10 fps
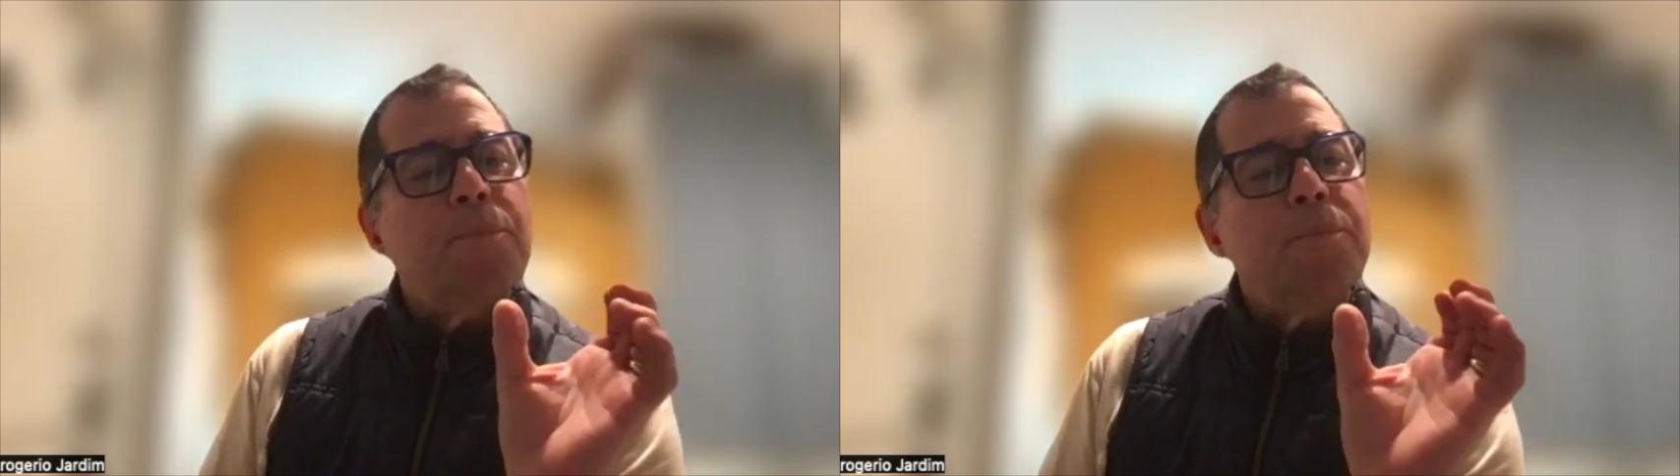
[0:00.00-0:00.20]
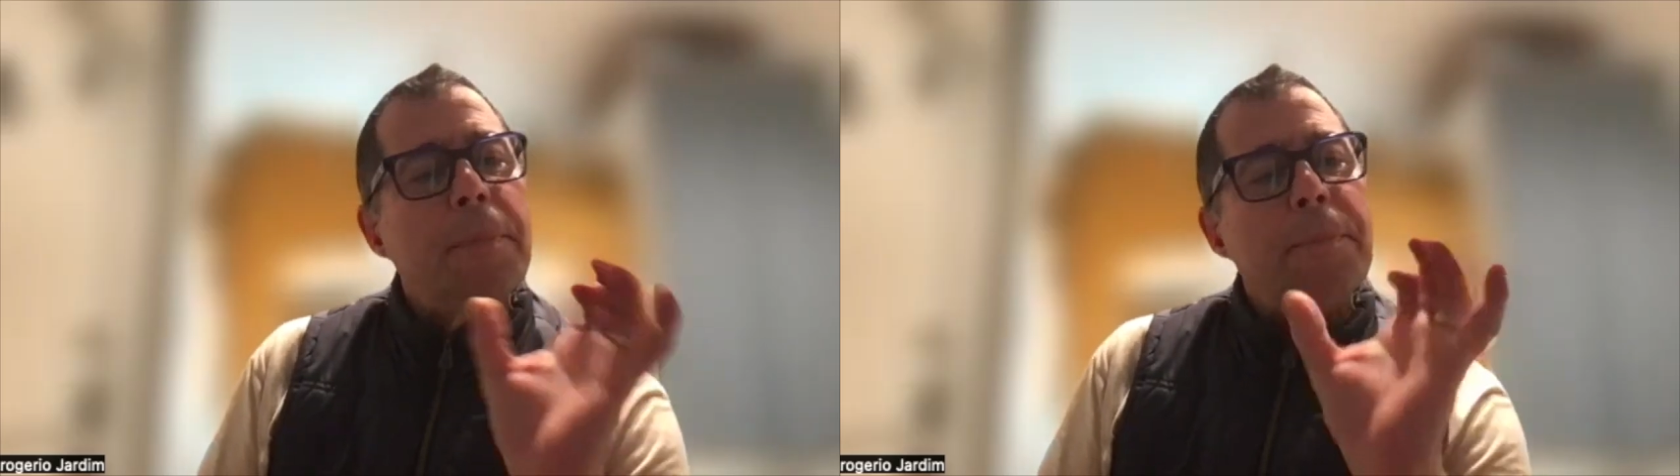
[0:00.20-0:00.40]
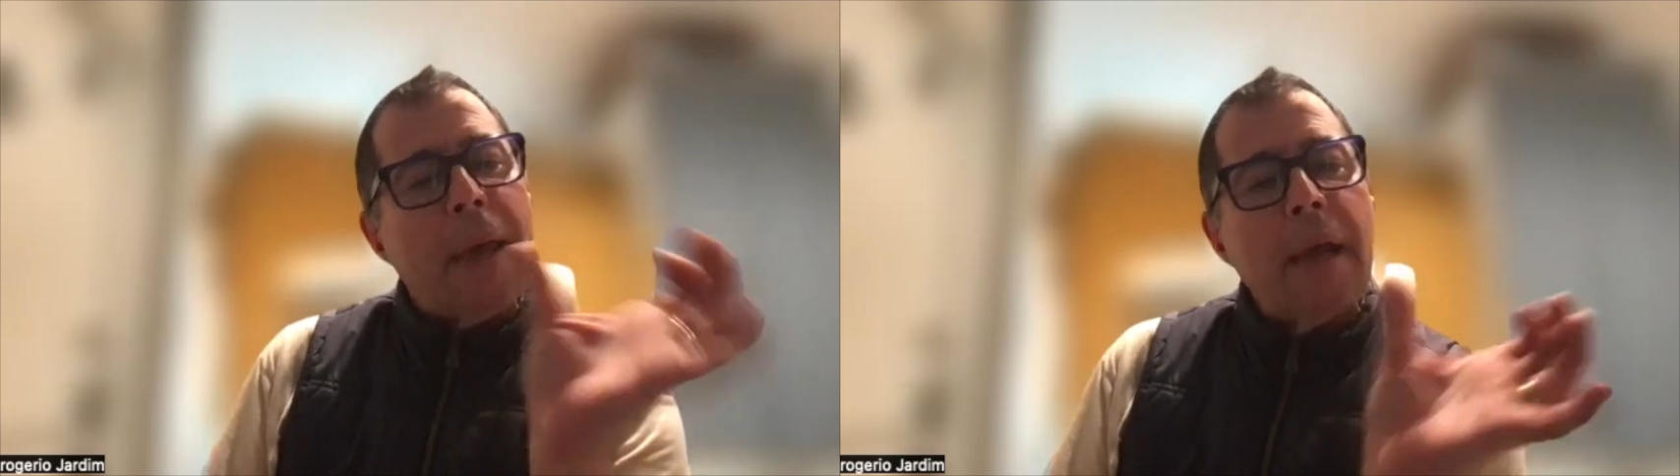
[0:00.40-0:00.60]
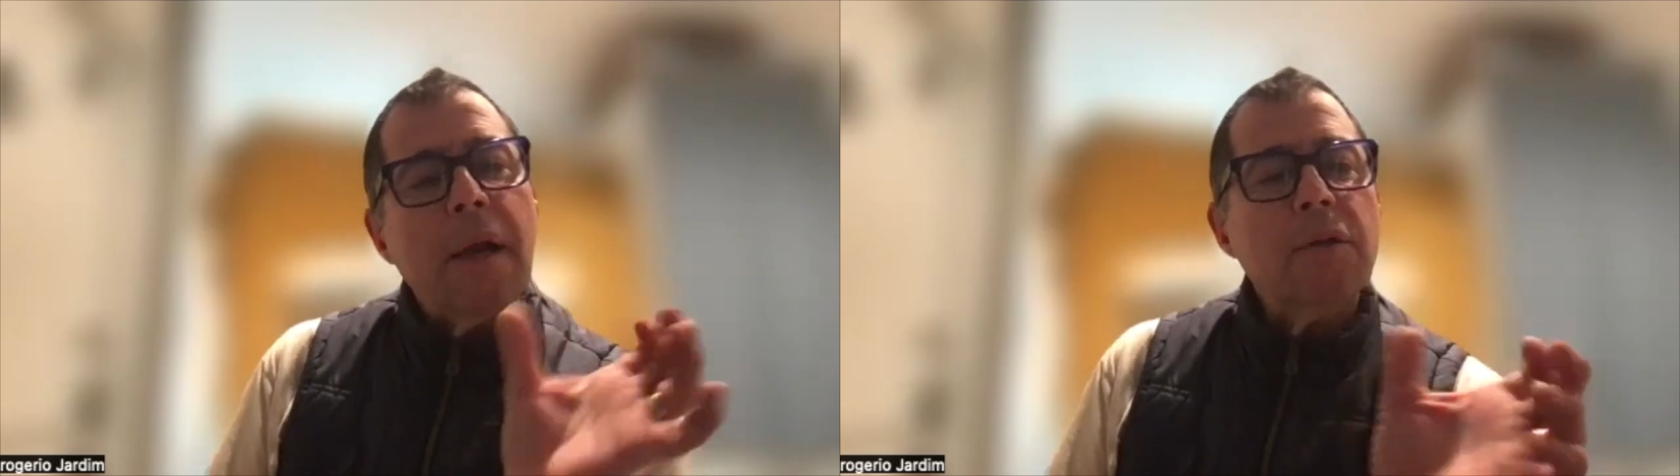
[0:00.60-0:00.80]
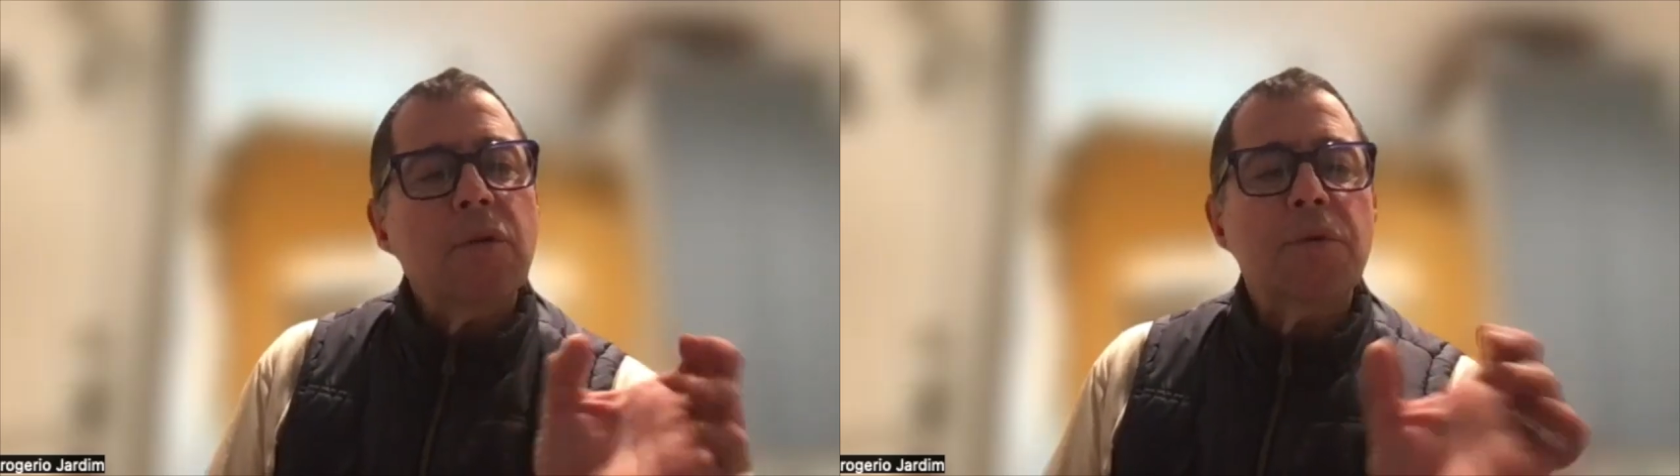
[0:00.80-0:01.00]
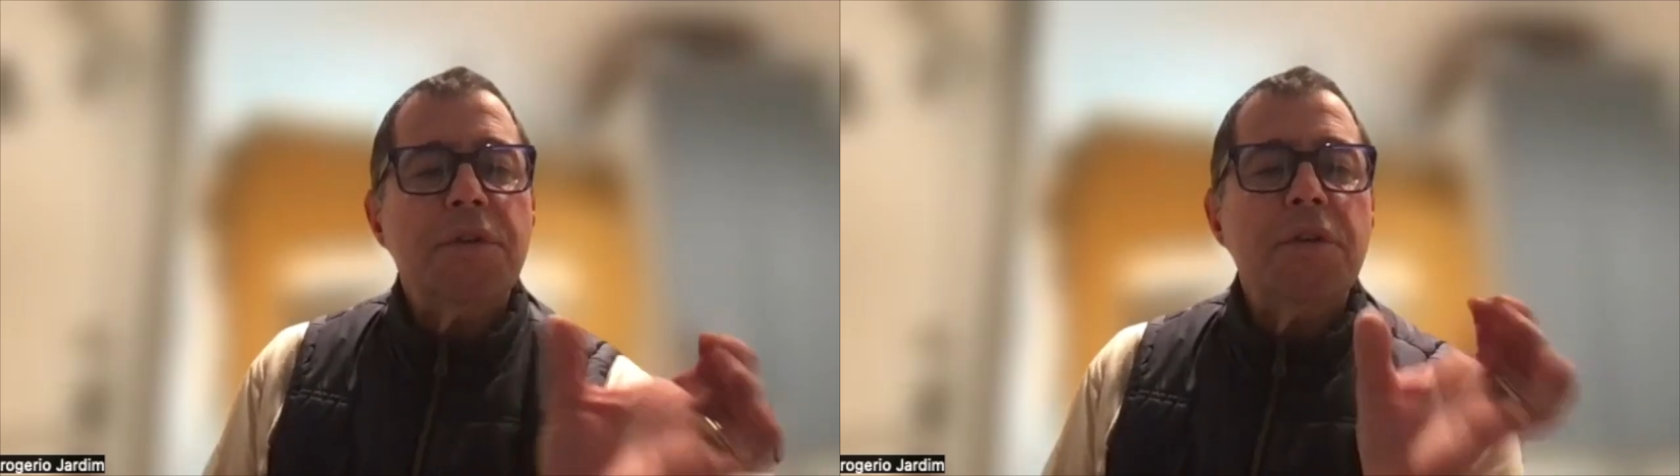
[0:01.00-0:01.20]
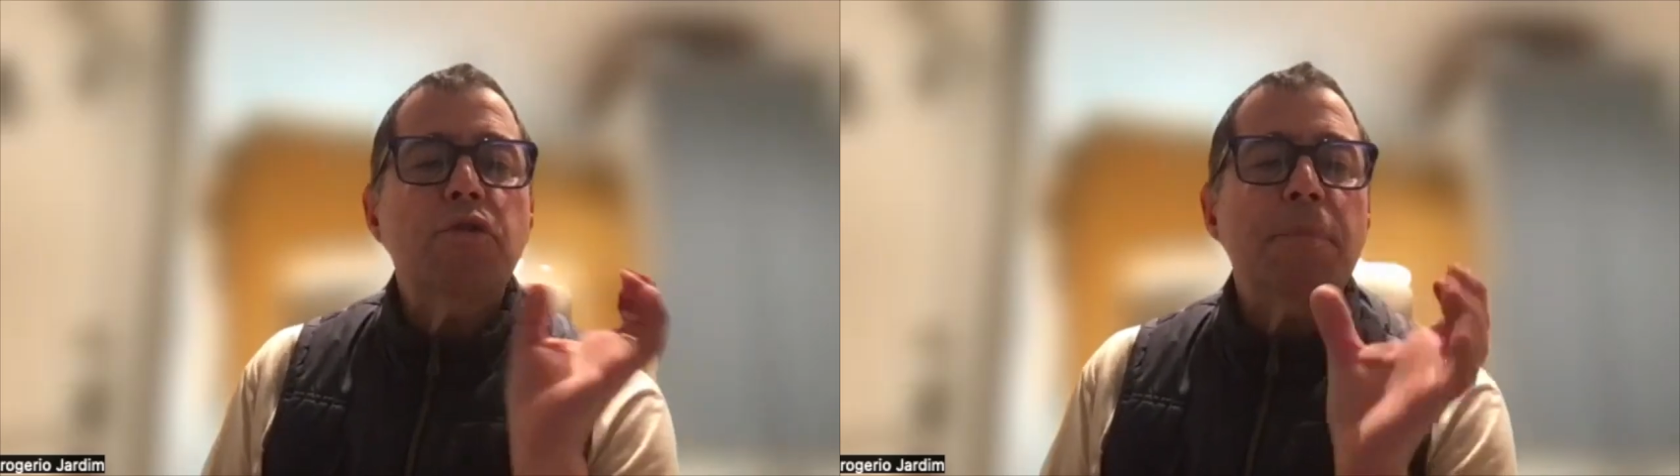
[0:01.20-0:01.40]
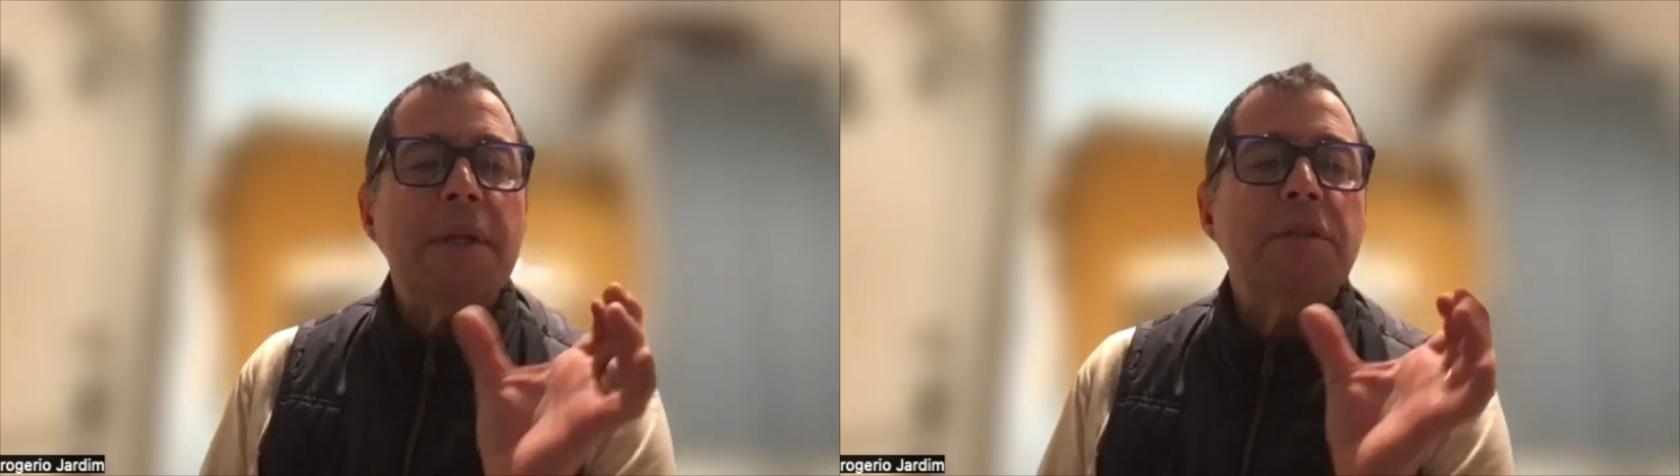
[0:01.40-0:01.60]
prepared those
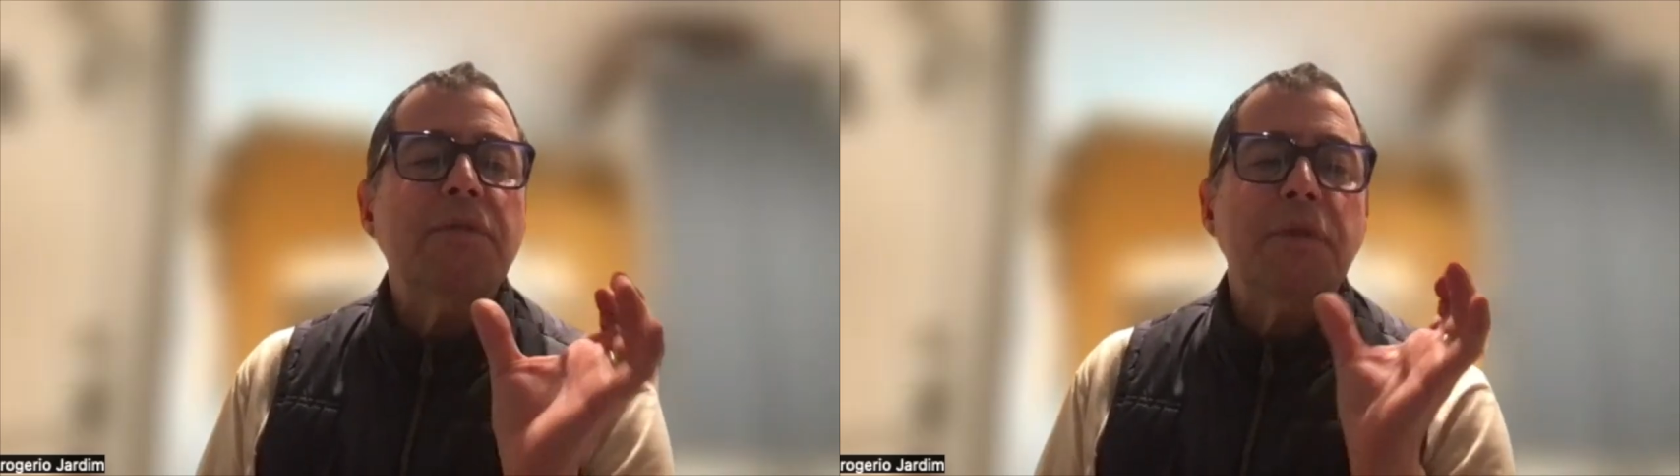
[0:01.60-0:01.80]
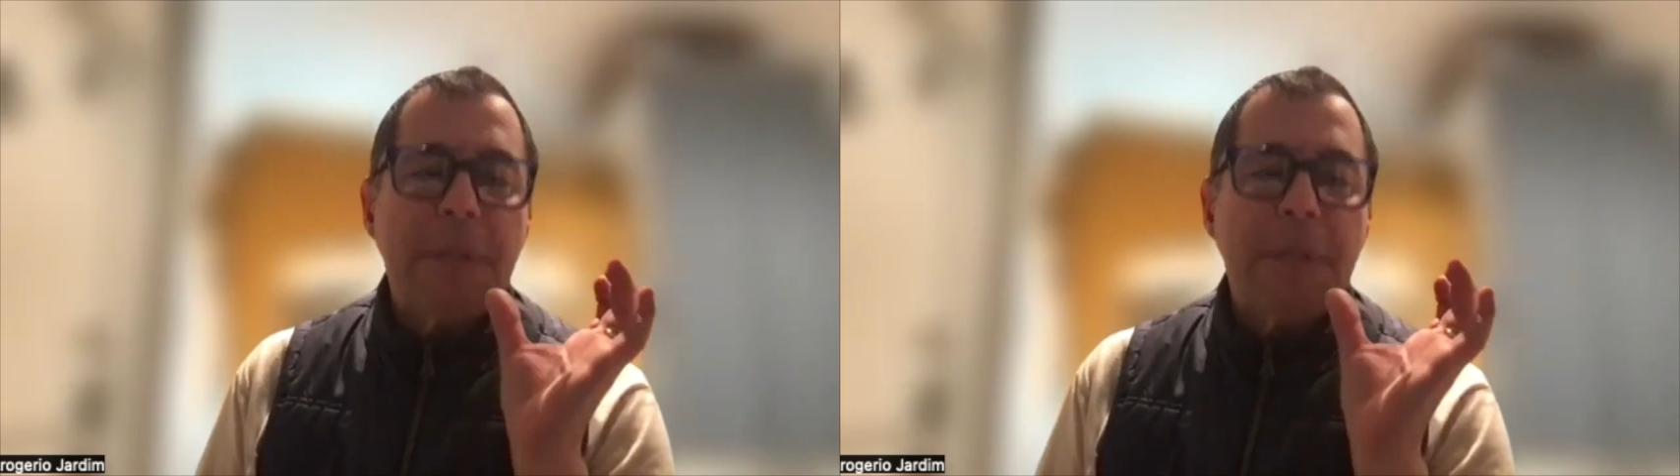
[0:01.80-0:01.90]
instruments for